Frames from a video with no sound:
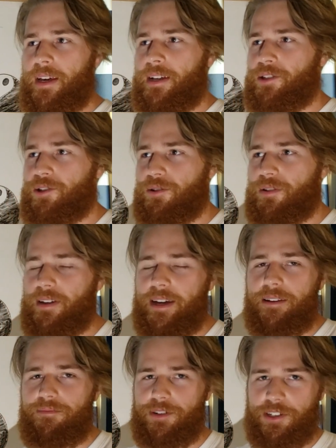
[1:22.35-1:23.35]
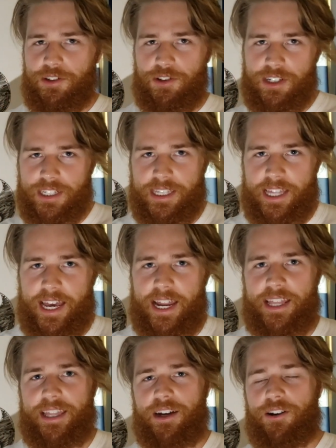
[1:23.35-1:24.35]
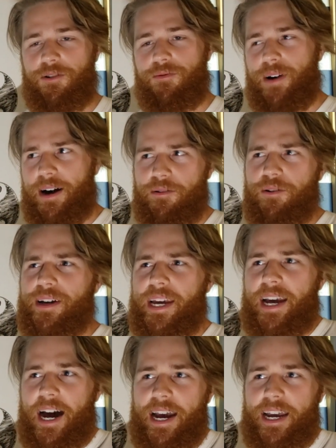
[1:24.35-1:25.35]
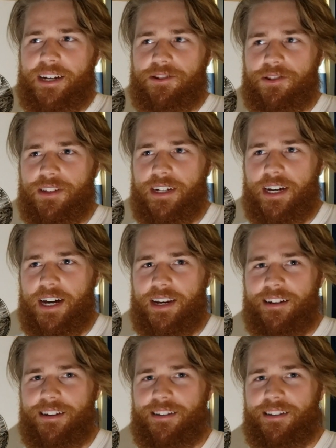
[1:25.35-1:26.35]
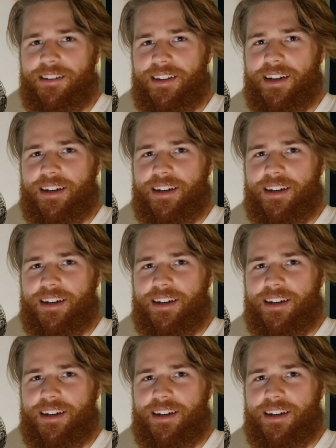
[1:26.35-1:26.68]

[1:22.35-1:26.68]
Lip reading: so the other person looks at that and they go, wow, okay, I actually kind of